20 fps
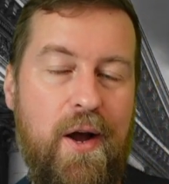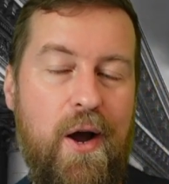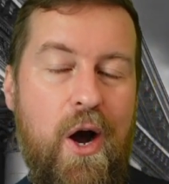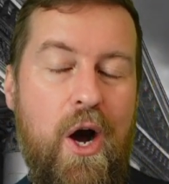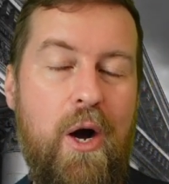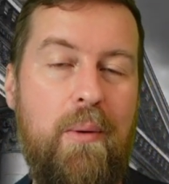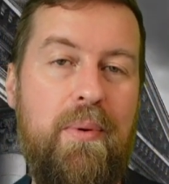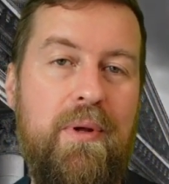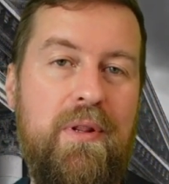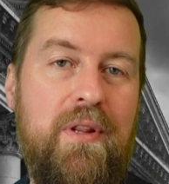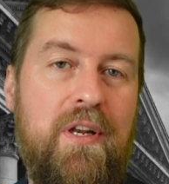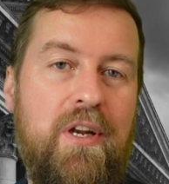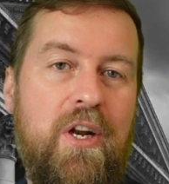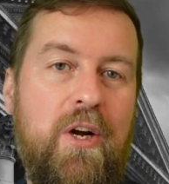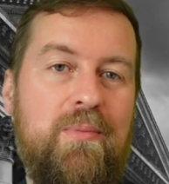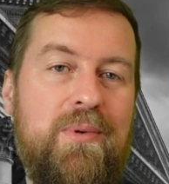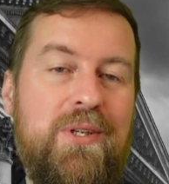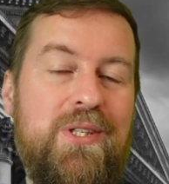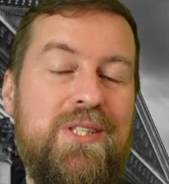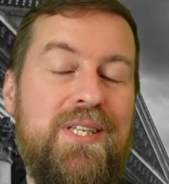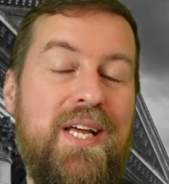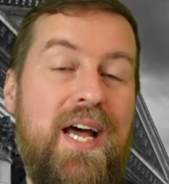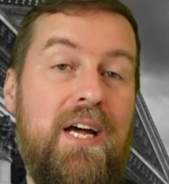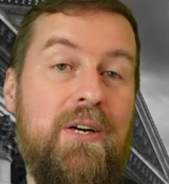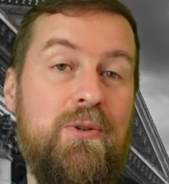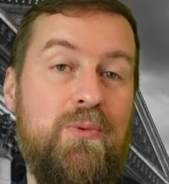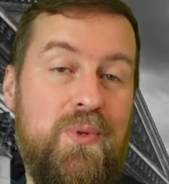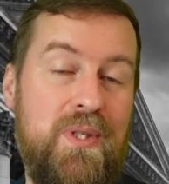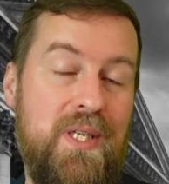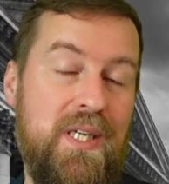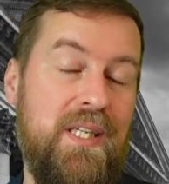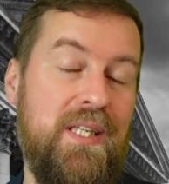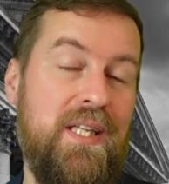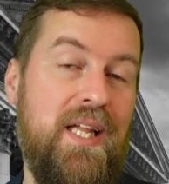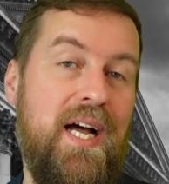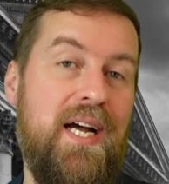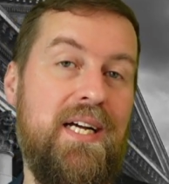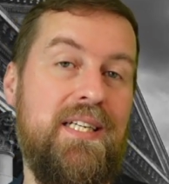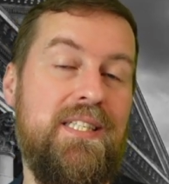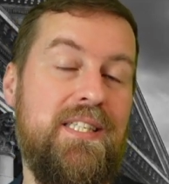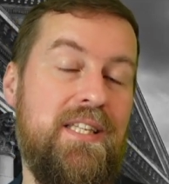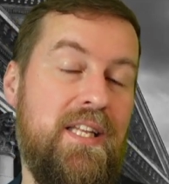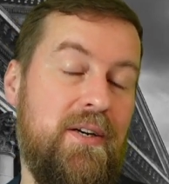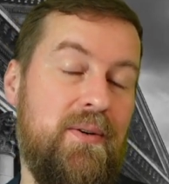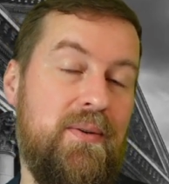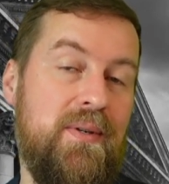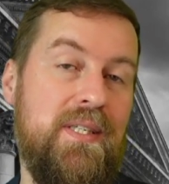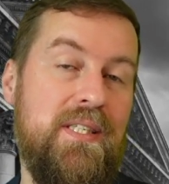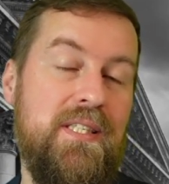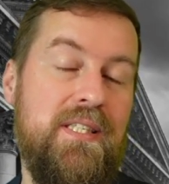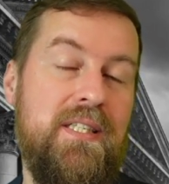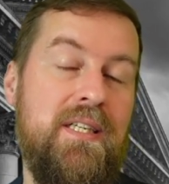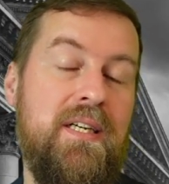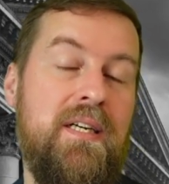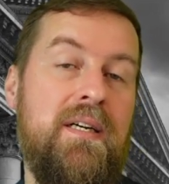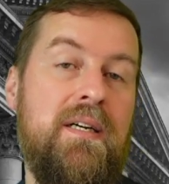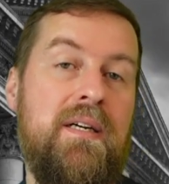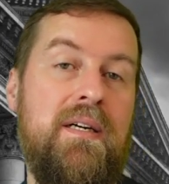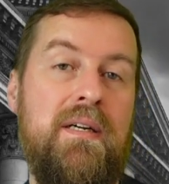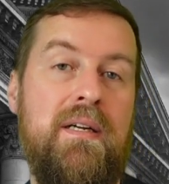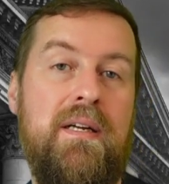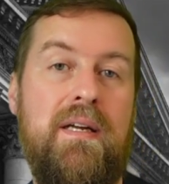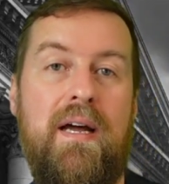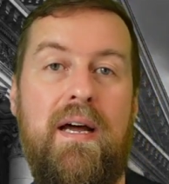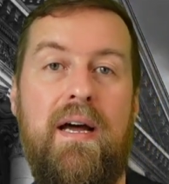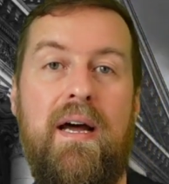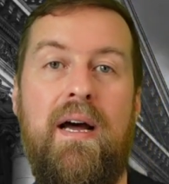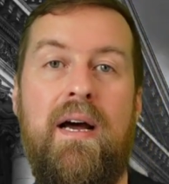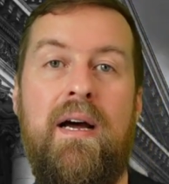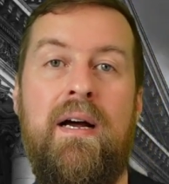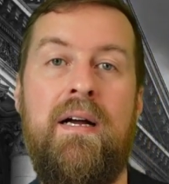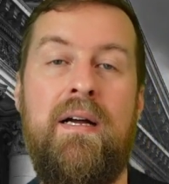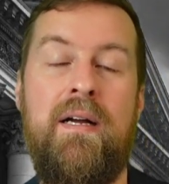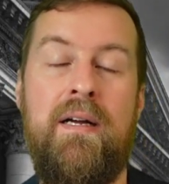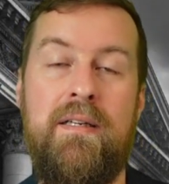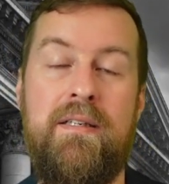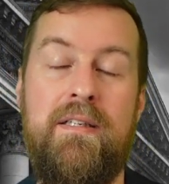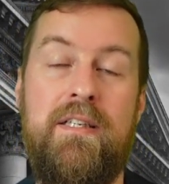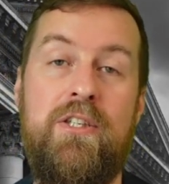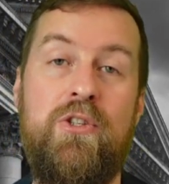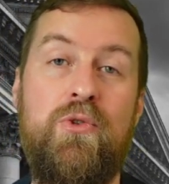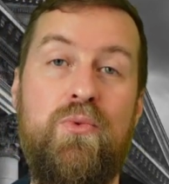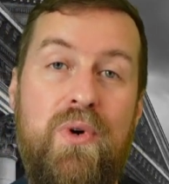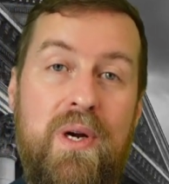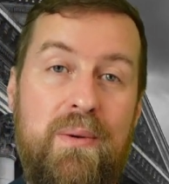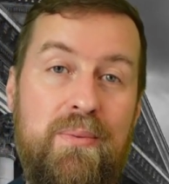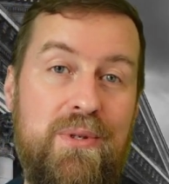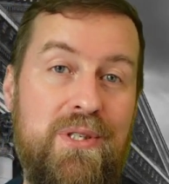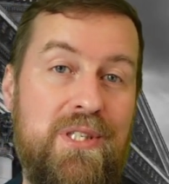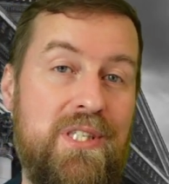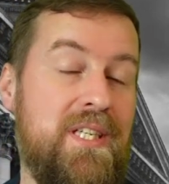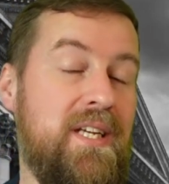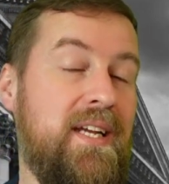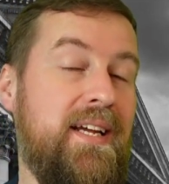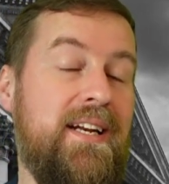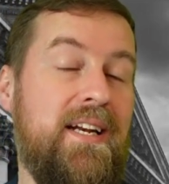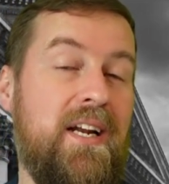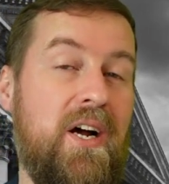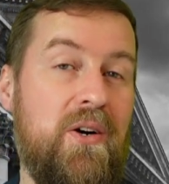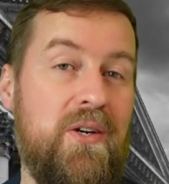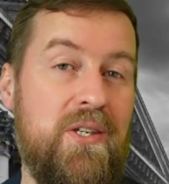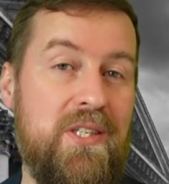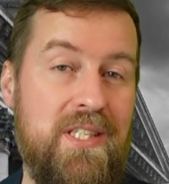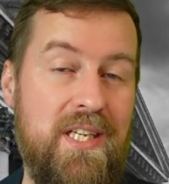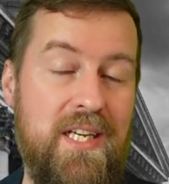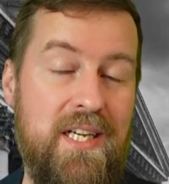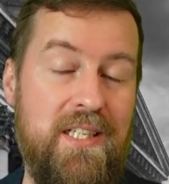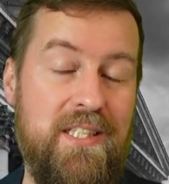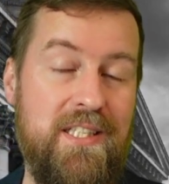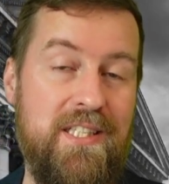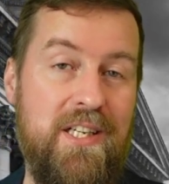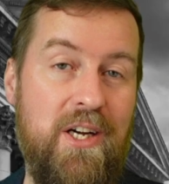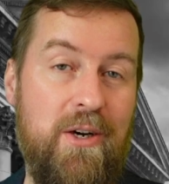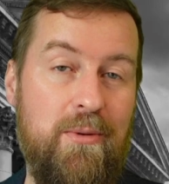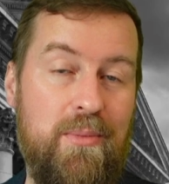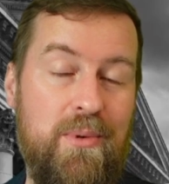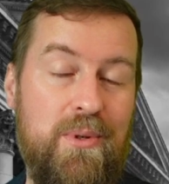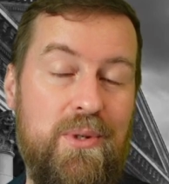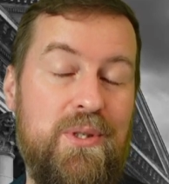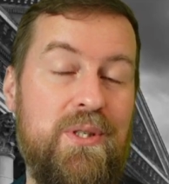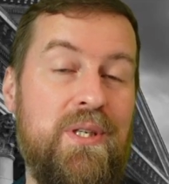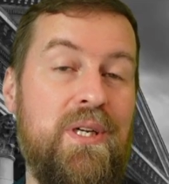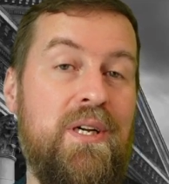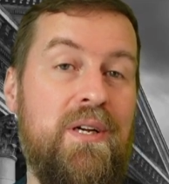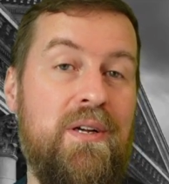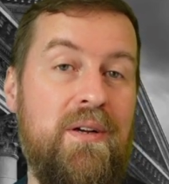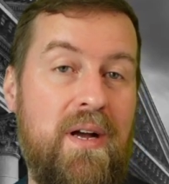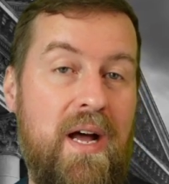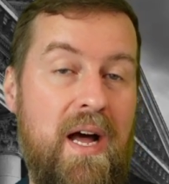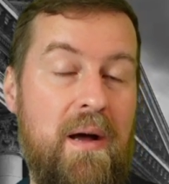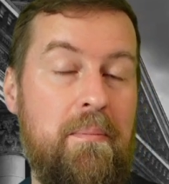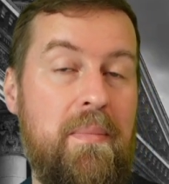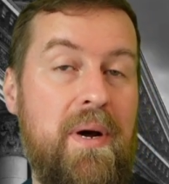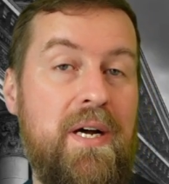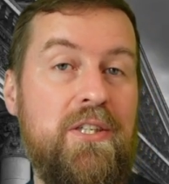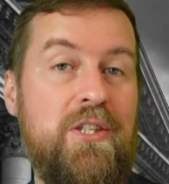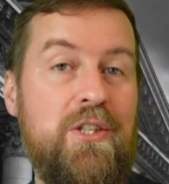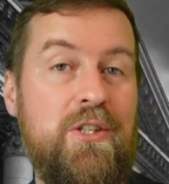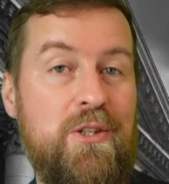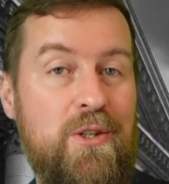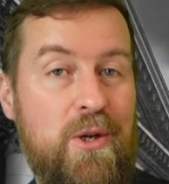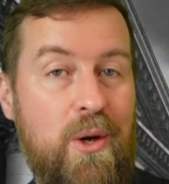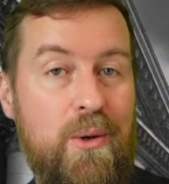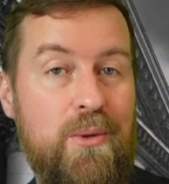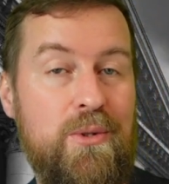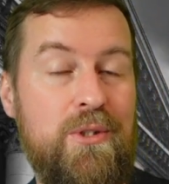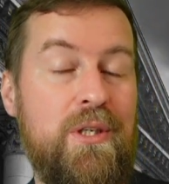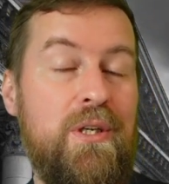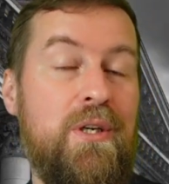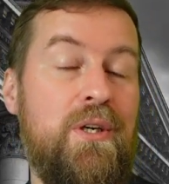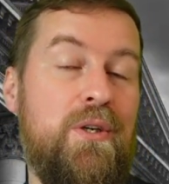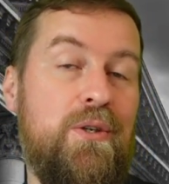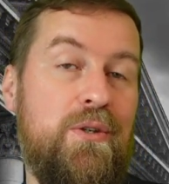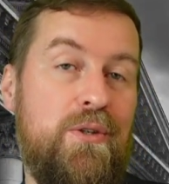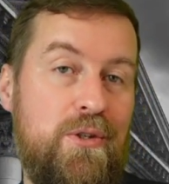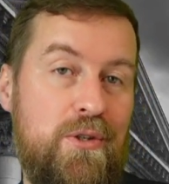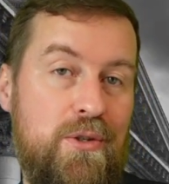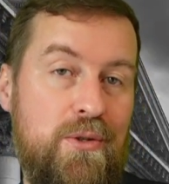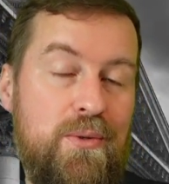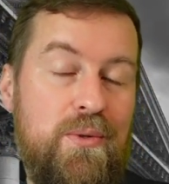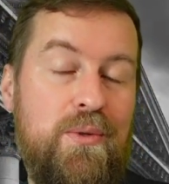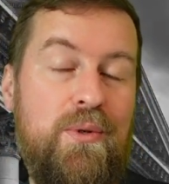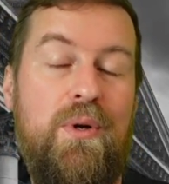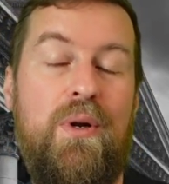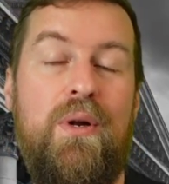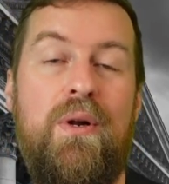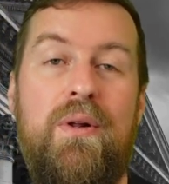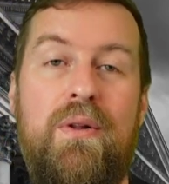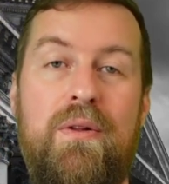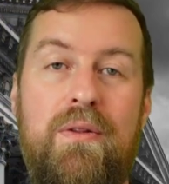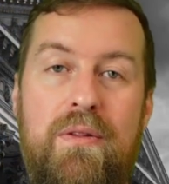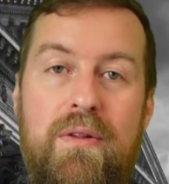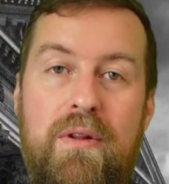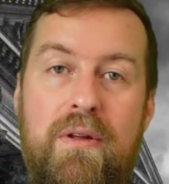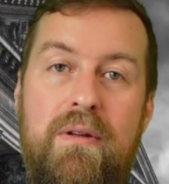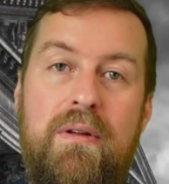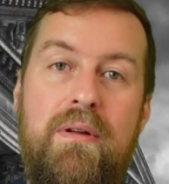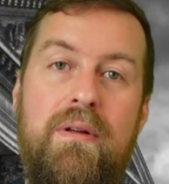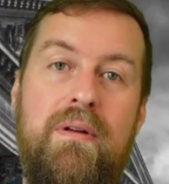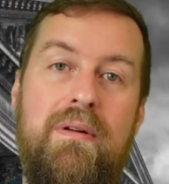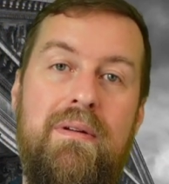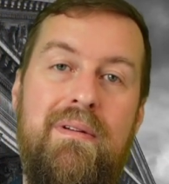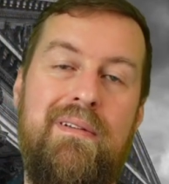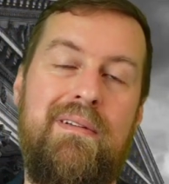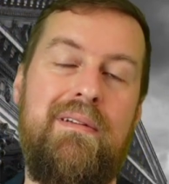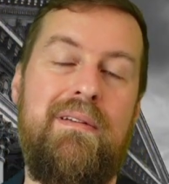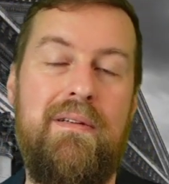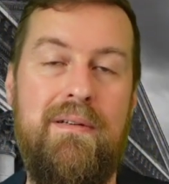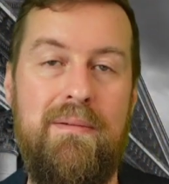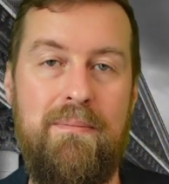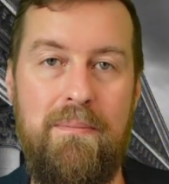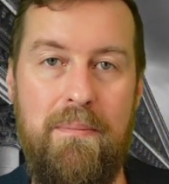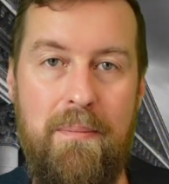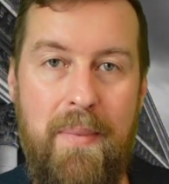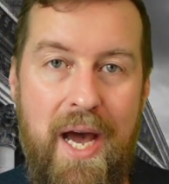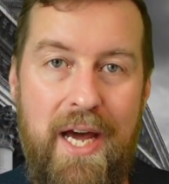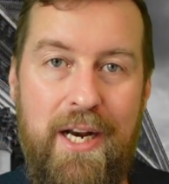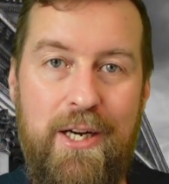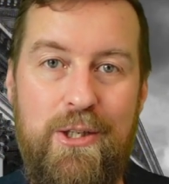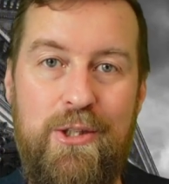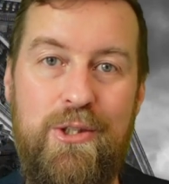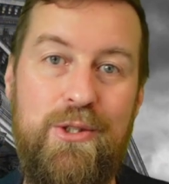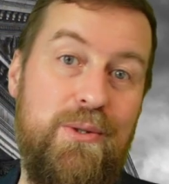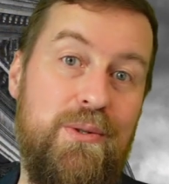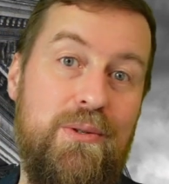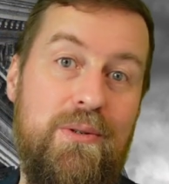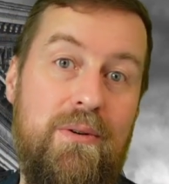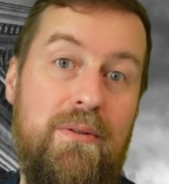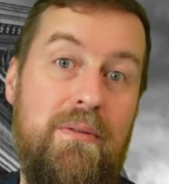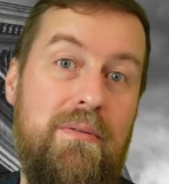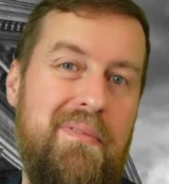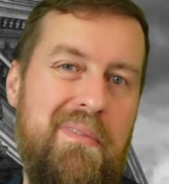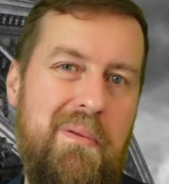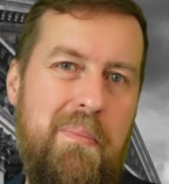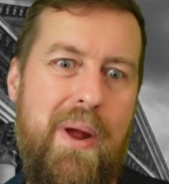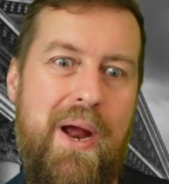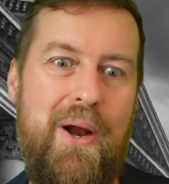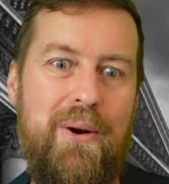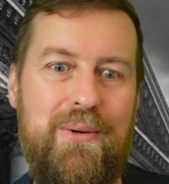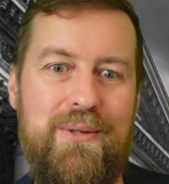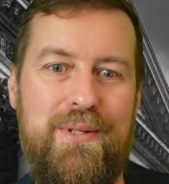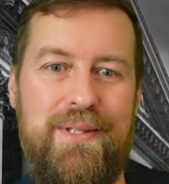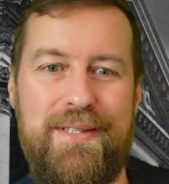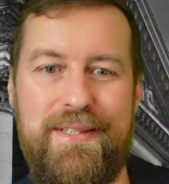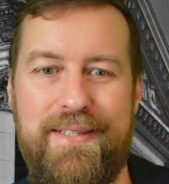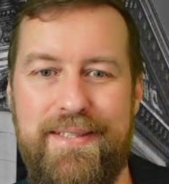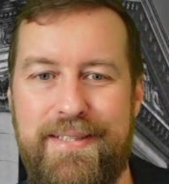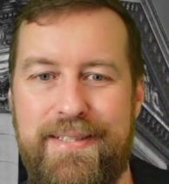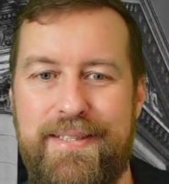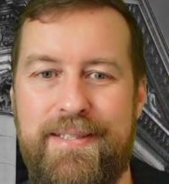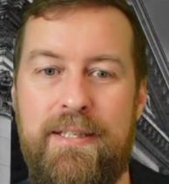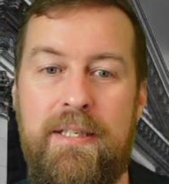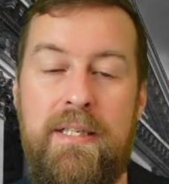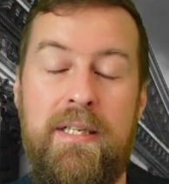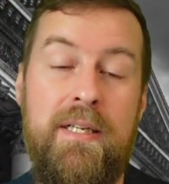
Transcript: up in the numbers and realize there is a discrepancy in our sales numbers. A message goes to the manager, the parent.